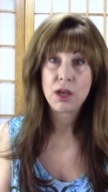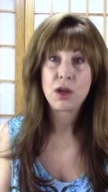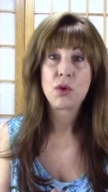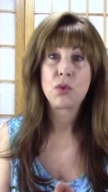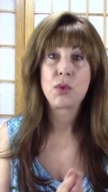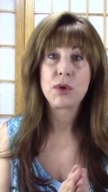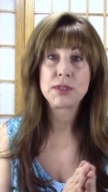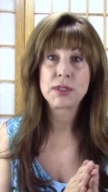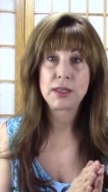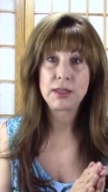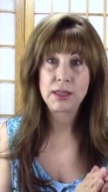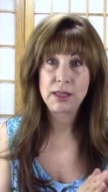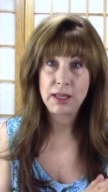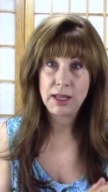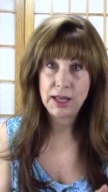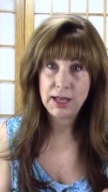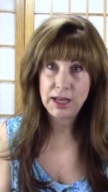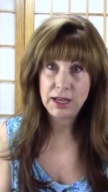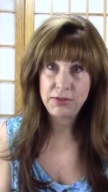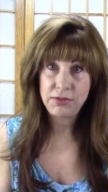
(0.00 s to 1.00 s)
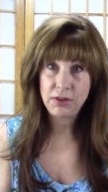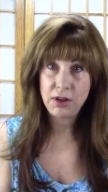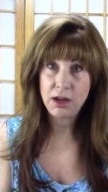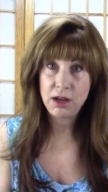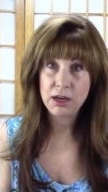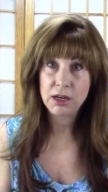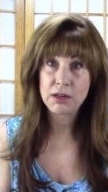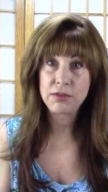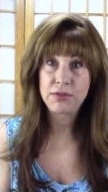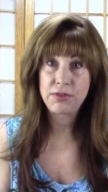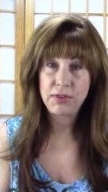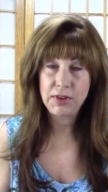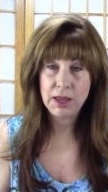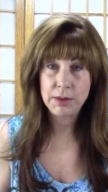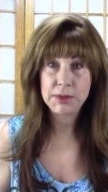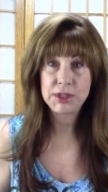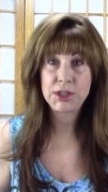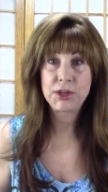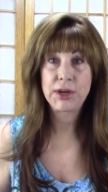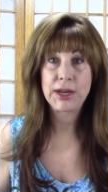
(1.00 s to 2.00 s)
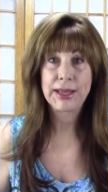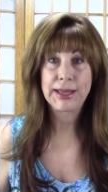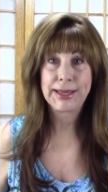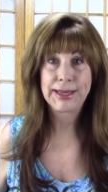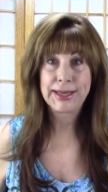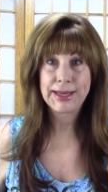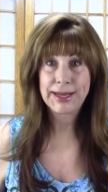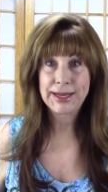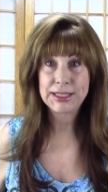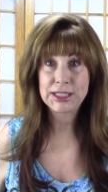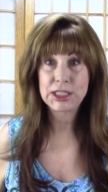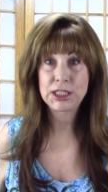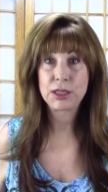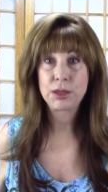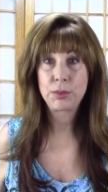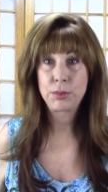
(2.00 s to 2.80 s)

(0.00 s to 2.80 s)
was a lifelong inflammatory gut